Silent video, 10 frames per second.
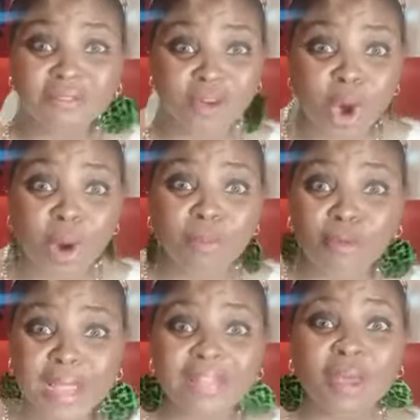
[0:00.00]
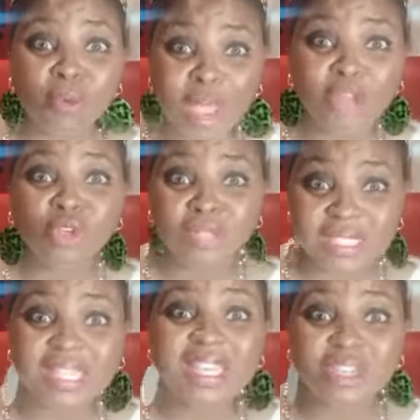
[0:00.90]
of all, pray that when you
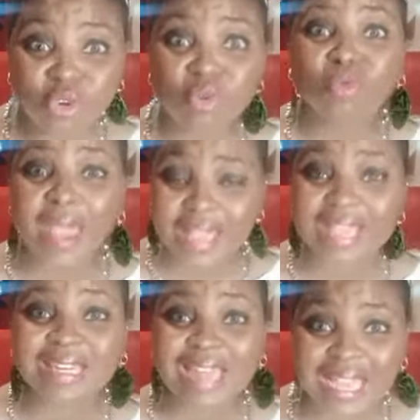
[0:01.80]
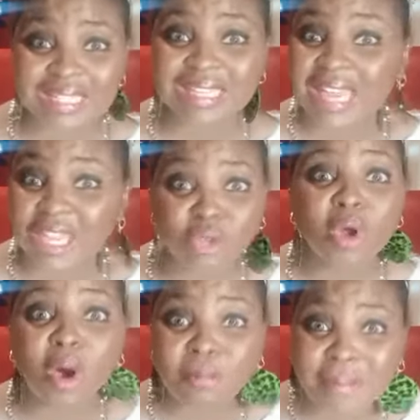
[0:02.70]
see it, you recognize it and you
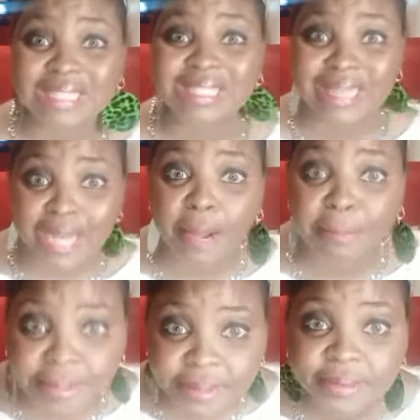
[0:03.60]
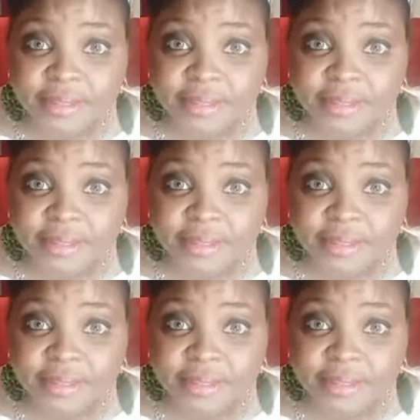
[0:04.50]
don't mess it up.